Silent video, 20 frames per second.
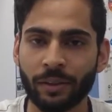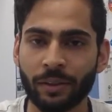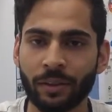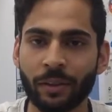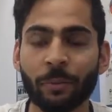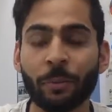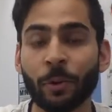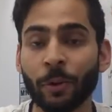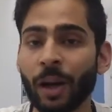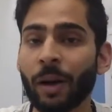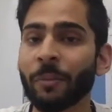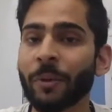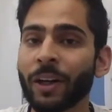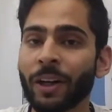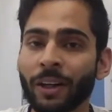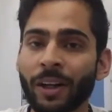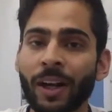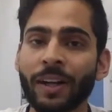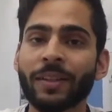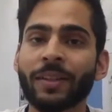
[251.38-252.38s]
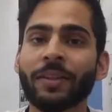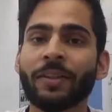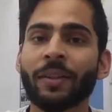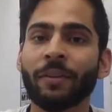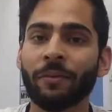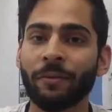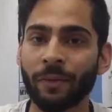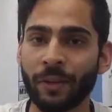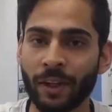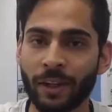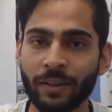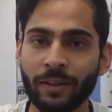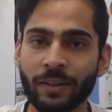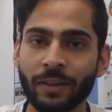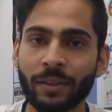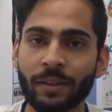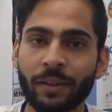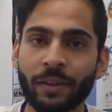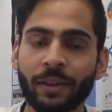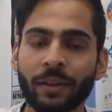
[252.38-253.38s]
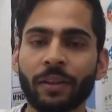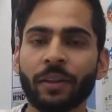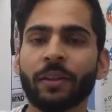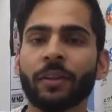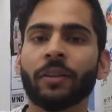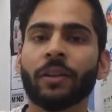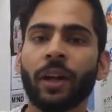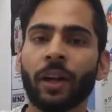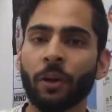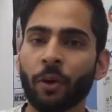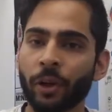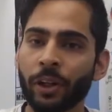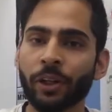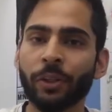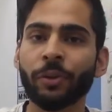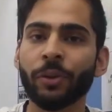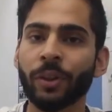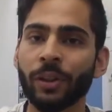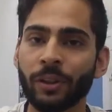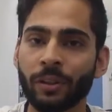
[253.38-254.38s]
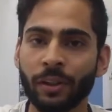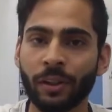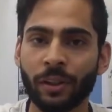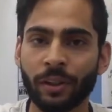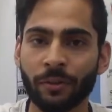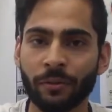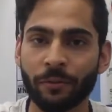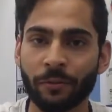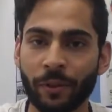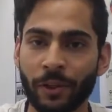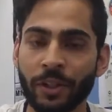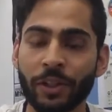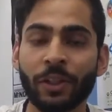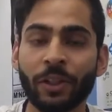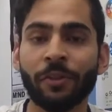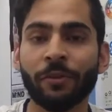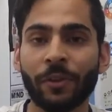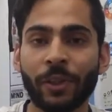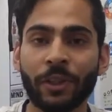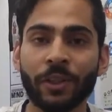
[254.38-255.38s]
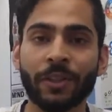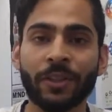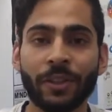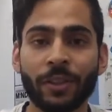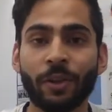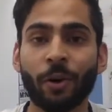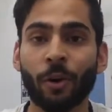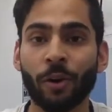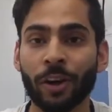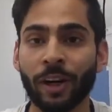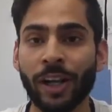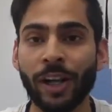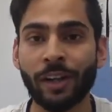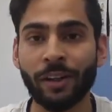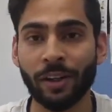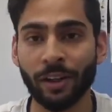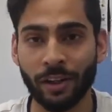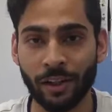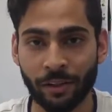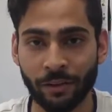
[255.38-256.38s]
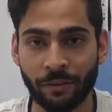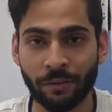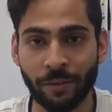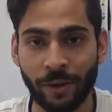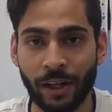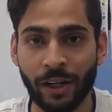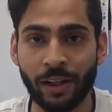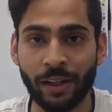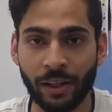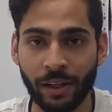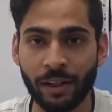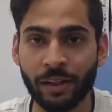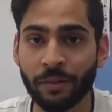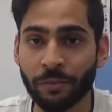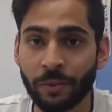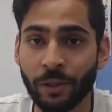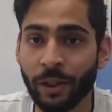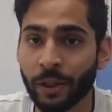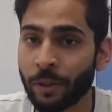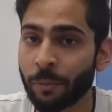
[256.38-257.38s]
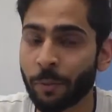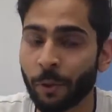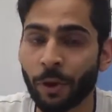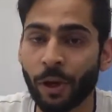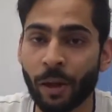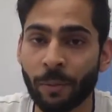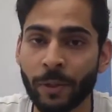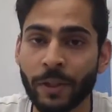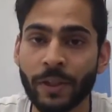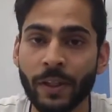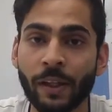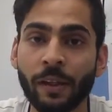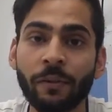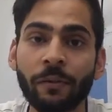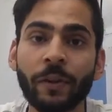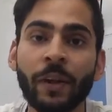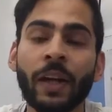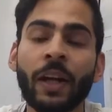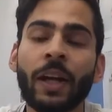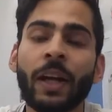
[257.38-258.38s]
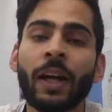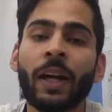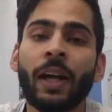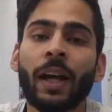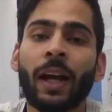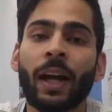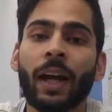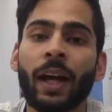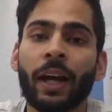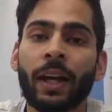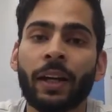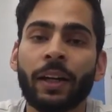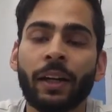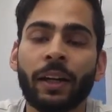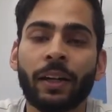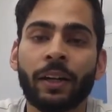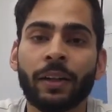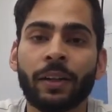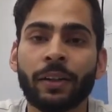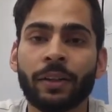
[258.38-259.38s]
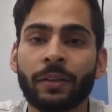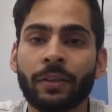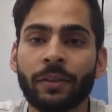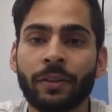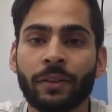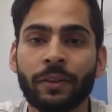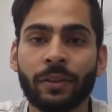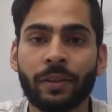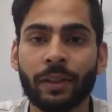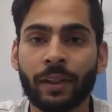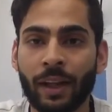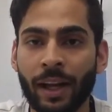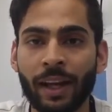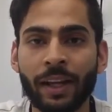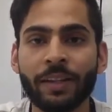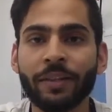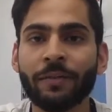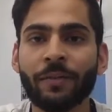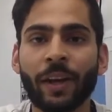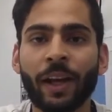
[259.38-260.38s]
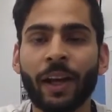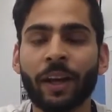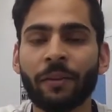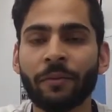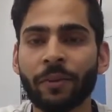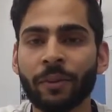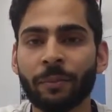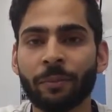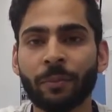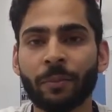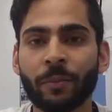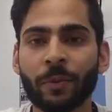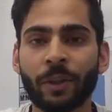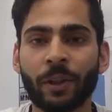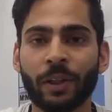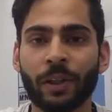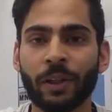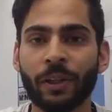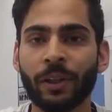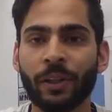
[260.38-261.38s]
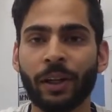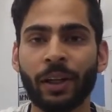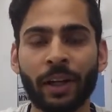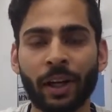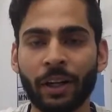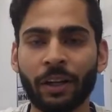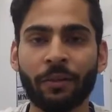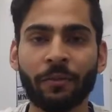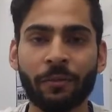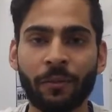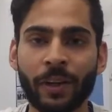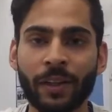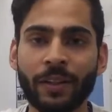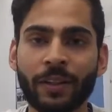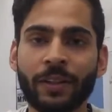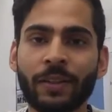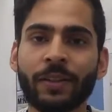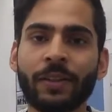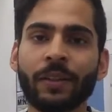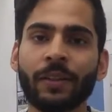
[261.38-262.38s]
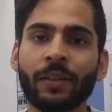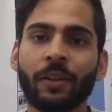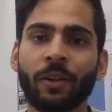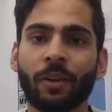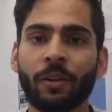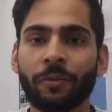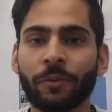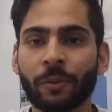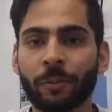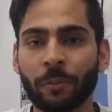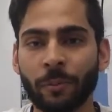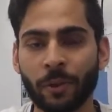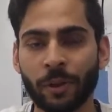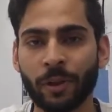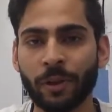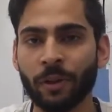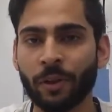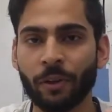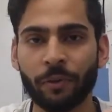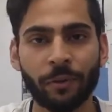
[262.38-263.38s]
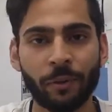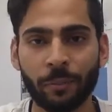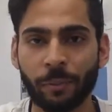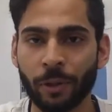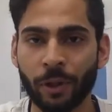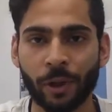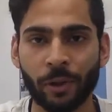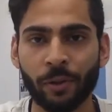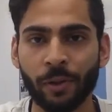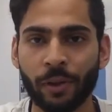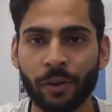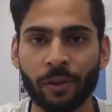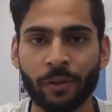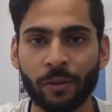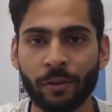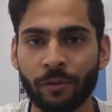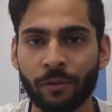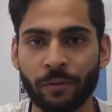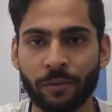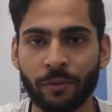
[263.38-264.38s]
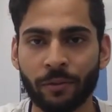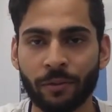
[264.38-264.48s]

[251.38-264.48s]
the program recognizes the face according to the features it already fed in the program itself, and hence we have the detected faces of the particular